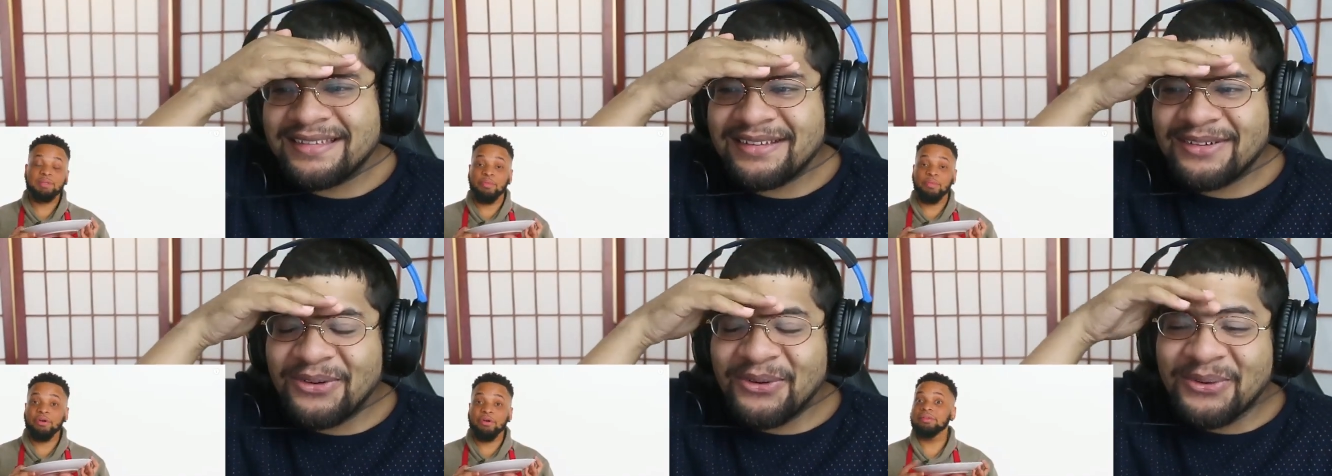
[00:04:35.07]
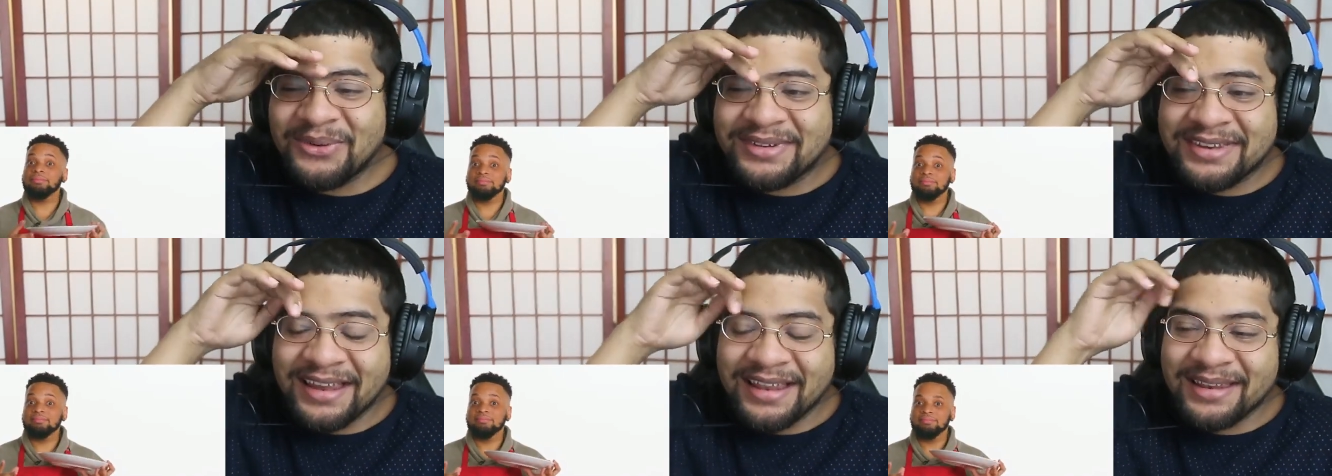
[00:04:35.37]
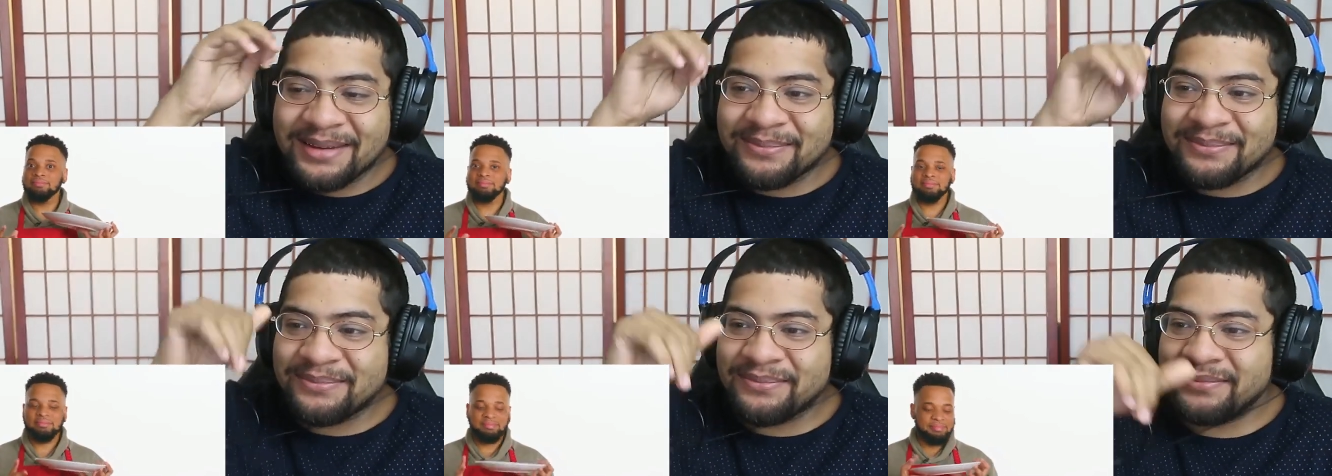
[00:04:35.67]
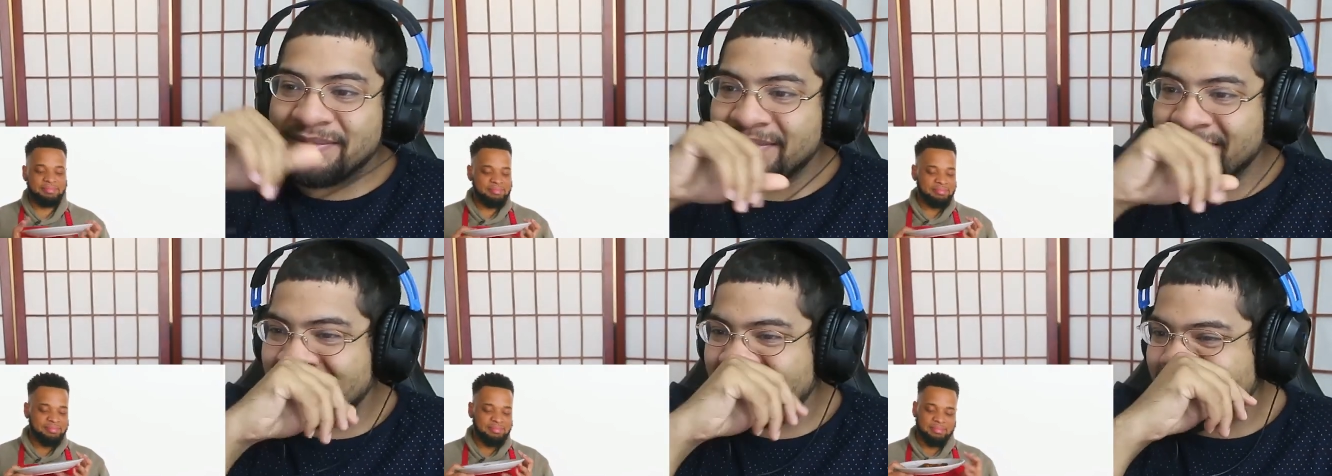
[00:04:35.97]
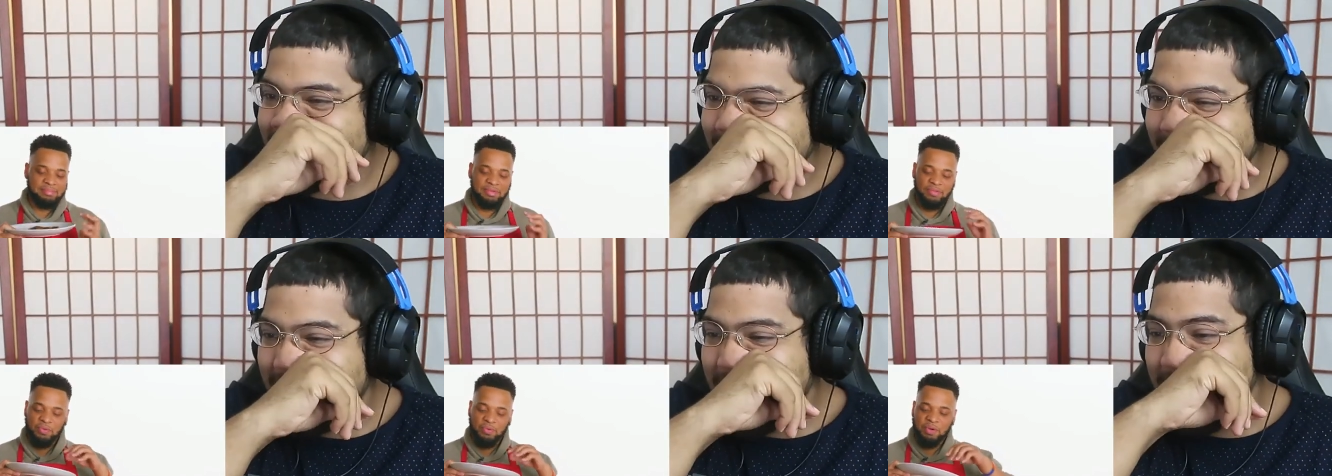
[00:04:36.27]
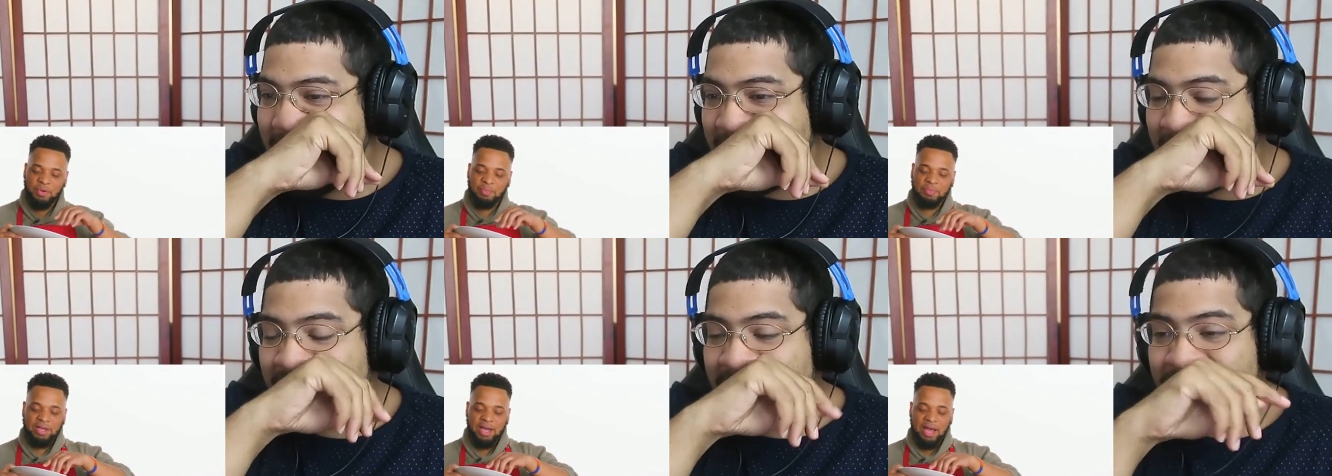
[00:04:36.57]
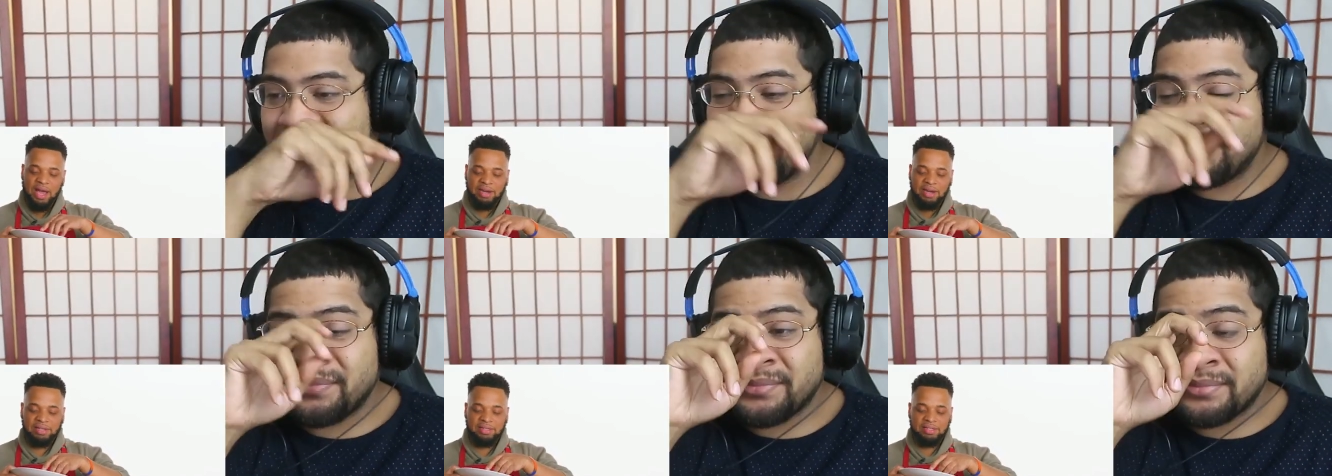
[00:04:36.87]
Speaker 1: It's Ooh, tell him. If we're gonna be
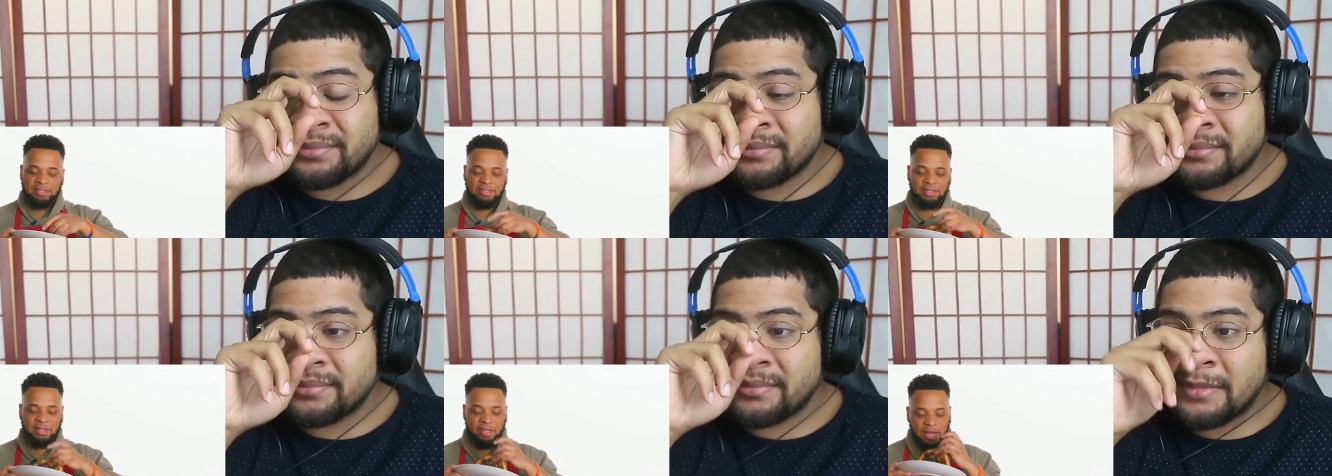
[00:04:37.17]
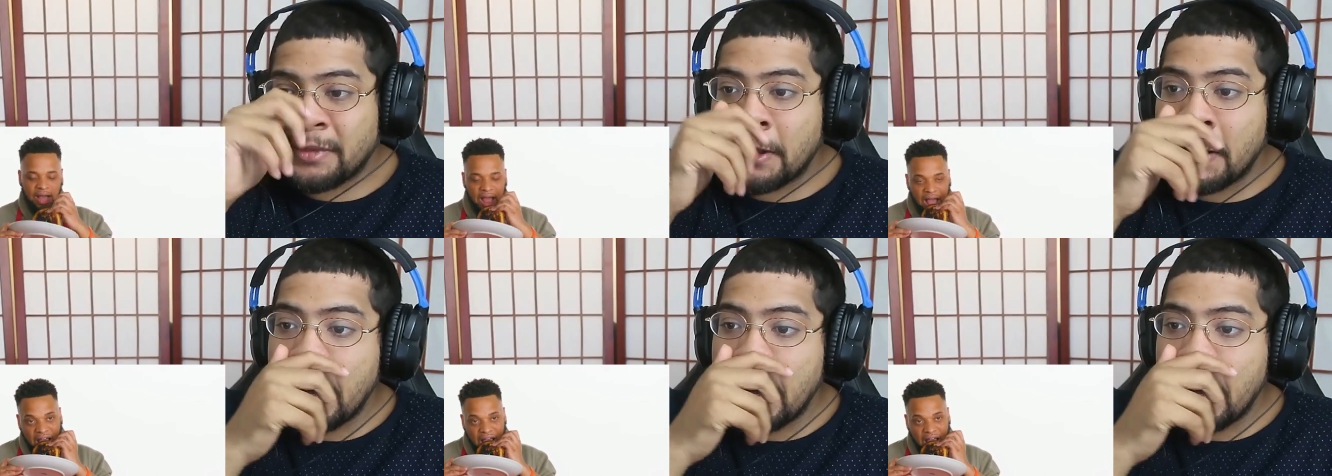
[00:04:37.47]
honest.